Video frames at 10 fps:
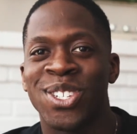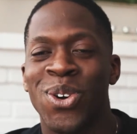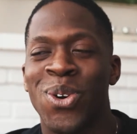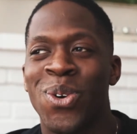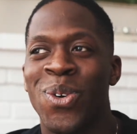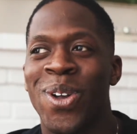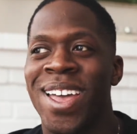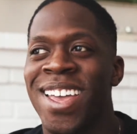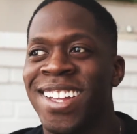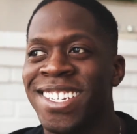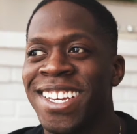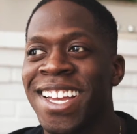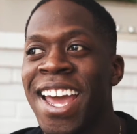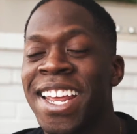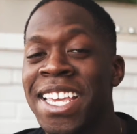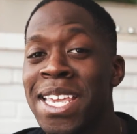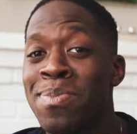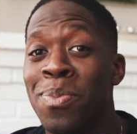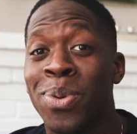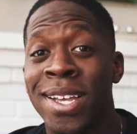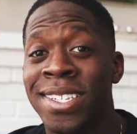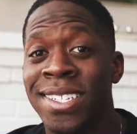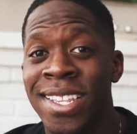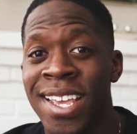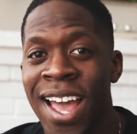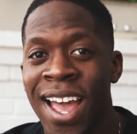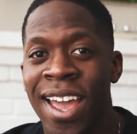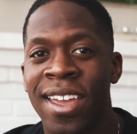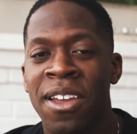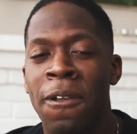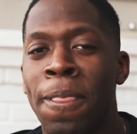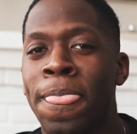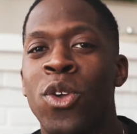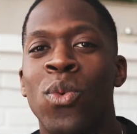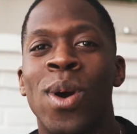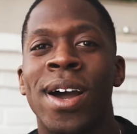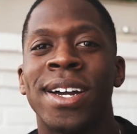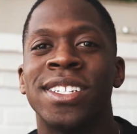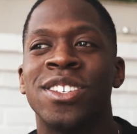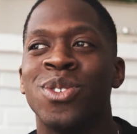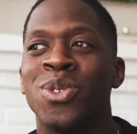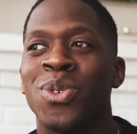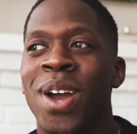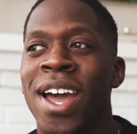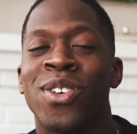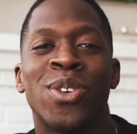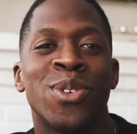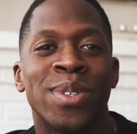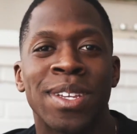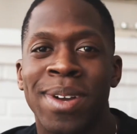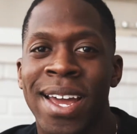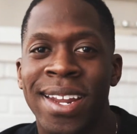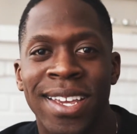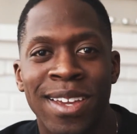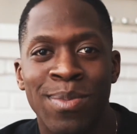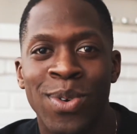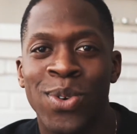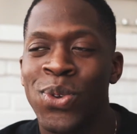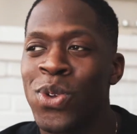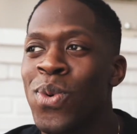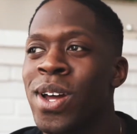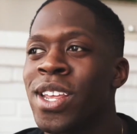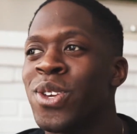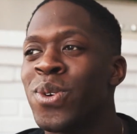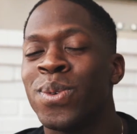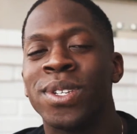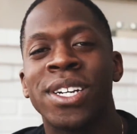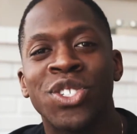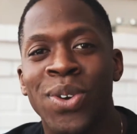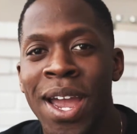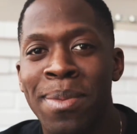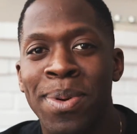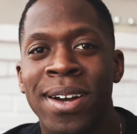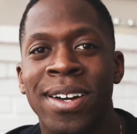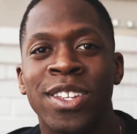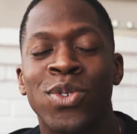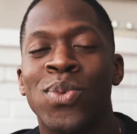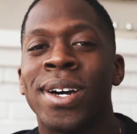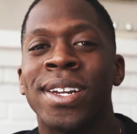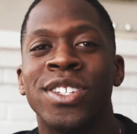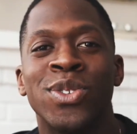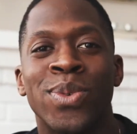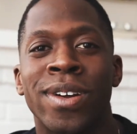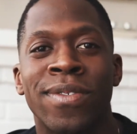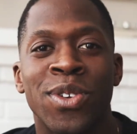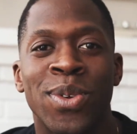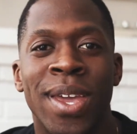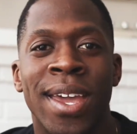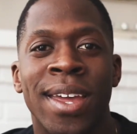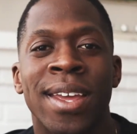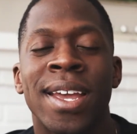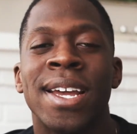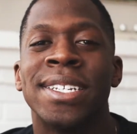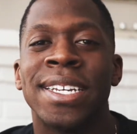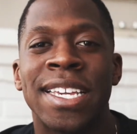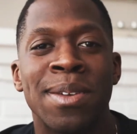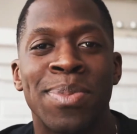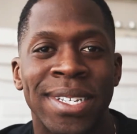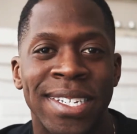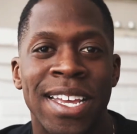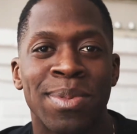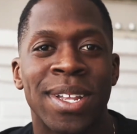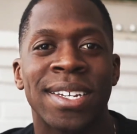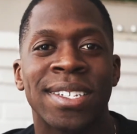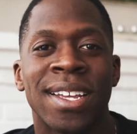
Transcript: So to kind of keep it pleasant to the eye, you want to either use some kind of gimbal, you want to use a tripod, you want to do whatever you can to keep it stabilized.